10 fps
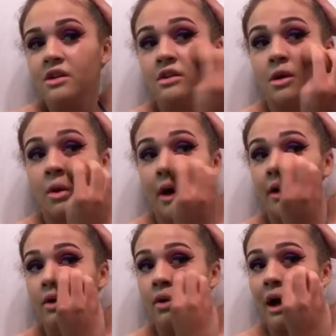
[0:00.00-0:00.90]
so I
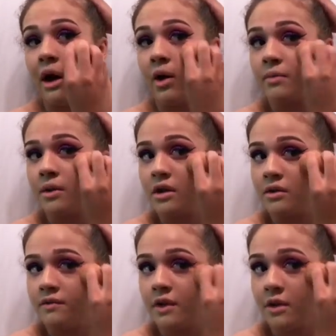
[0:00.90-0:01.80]
don't know how I'm gonna
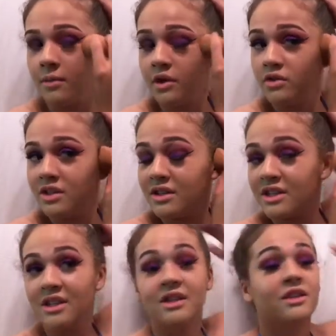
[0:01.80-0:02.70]
feel about using
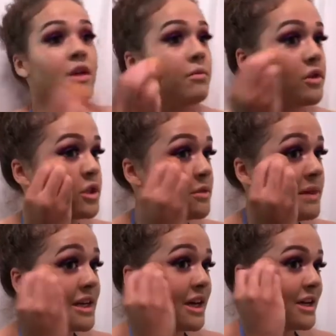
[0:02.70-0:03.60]
this in the summer just
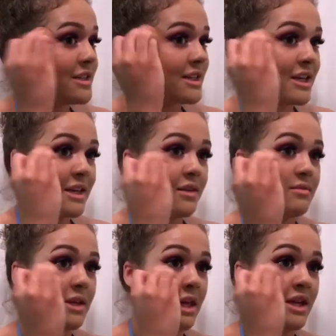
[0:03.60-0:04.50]
because it gives
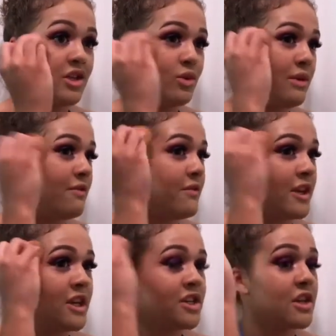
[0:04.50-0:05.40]
me that dewy
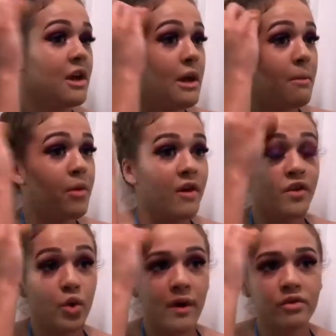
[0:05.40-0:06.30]
finish. But
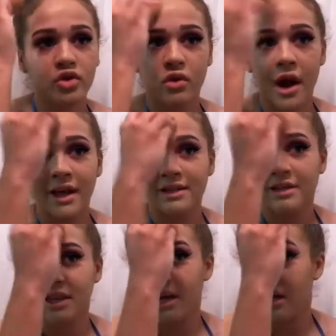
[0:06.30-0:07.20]
if you have dry
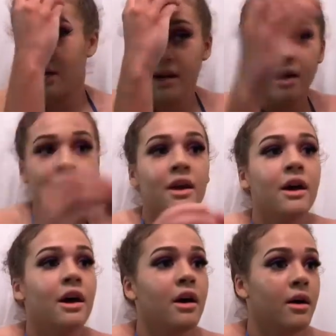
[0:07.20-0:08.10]
skin,
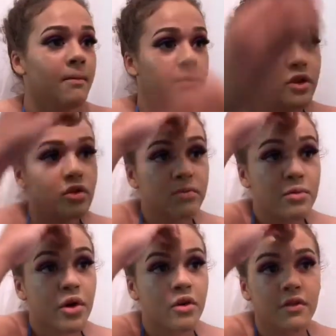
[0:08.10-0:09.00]
this will be
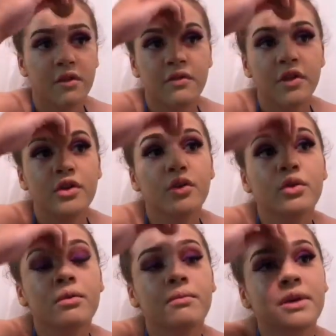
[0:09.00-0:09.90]
perfect for
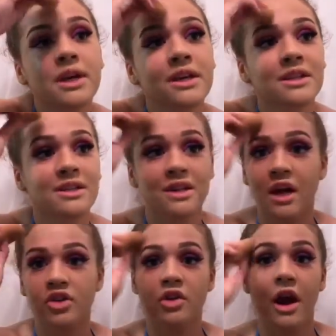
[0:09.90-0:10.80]
you because it's
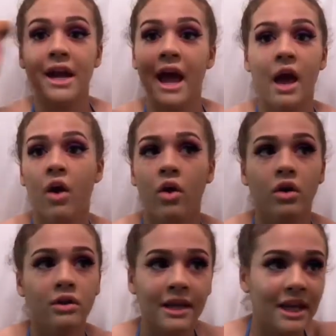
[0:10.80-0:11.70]
not drying at
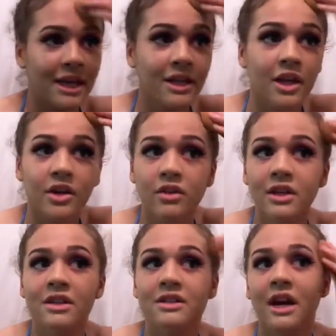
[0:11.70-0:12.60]
all. Like, it literally
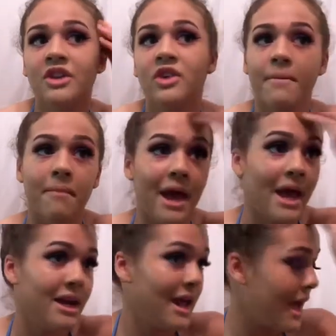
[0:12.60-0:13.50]
does not dry
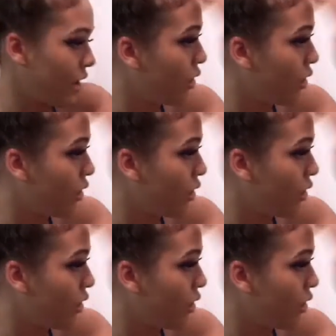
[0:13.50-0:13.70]
matte at